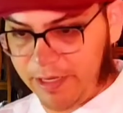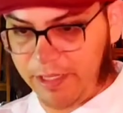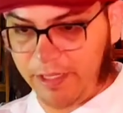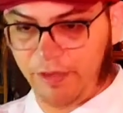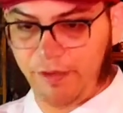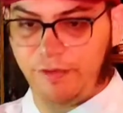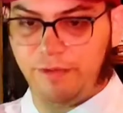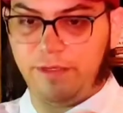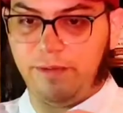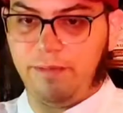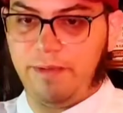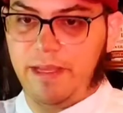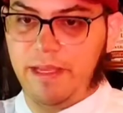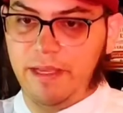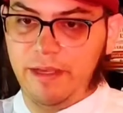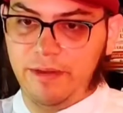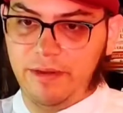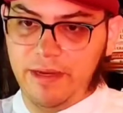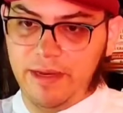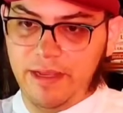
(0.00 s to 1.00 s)
use
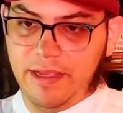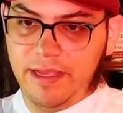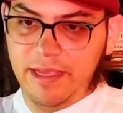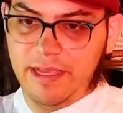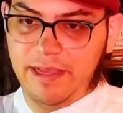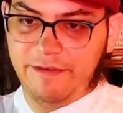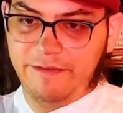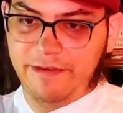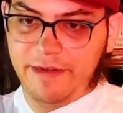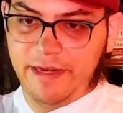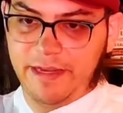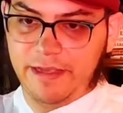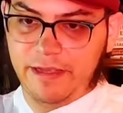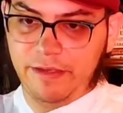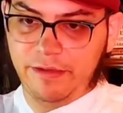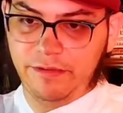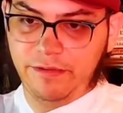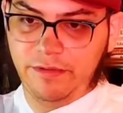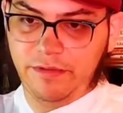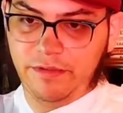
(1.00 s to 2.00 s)
about half an
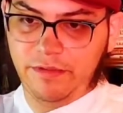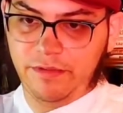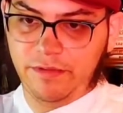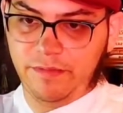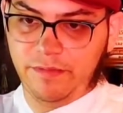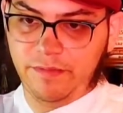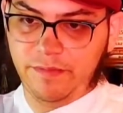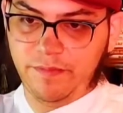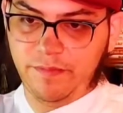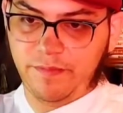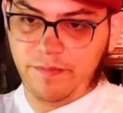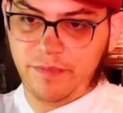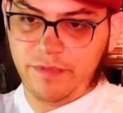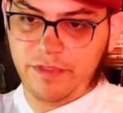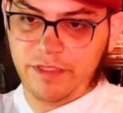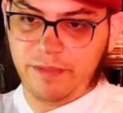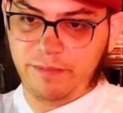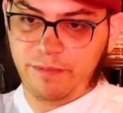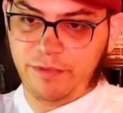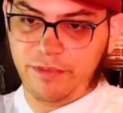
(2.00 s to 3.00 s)
ounce
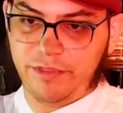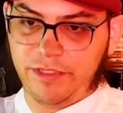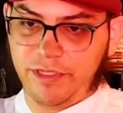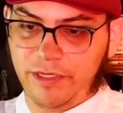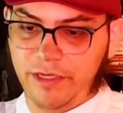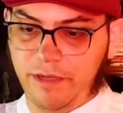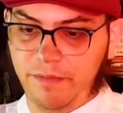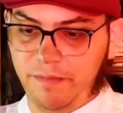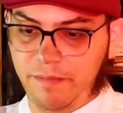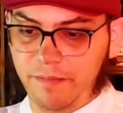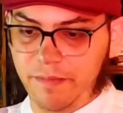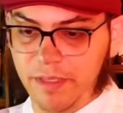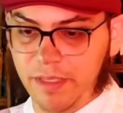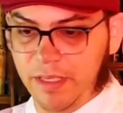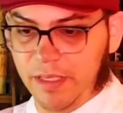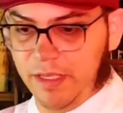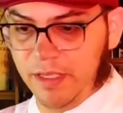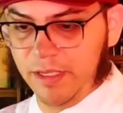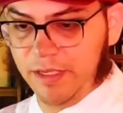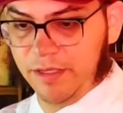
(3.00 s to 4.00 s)
simple syrup.
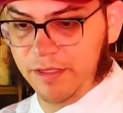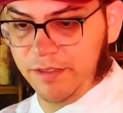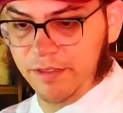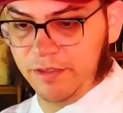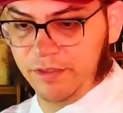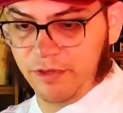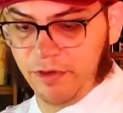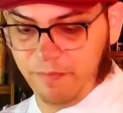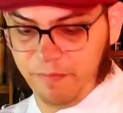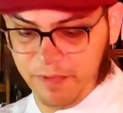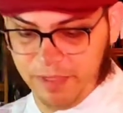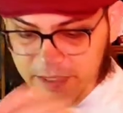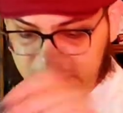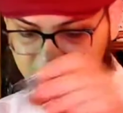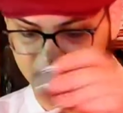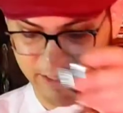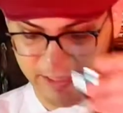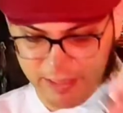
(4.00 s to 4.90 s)
Drop it in